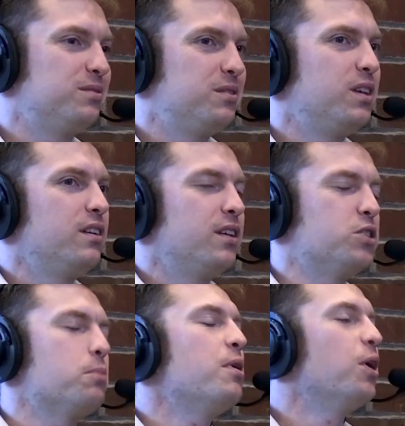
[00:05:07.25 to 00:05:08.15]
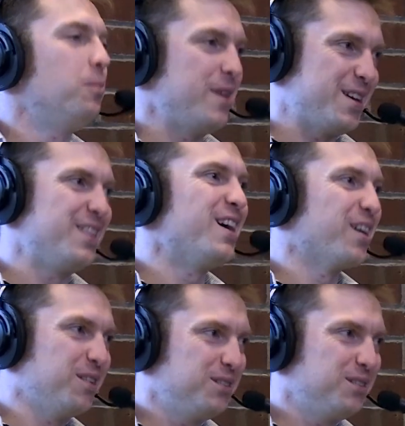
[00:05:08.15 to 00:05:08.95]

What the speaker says: So there's a middleman there.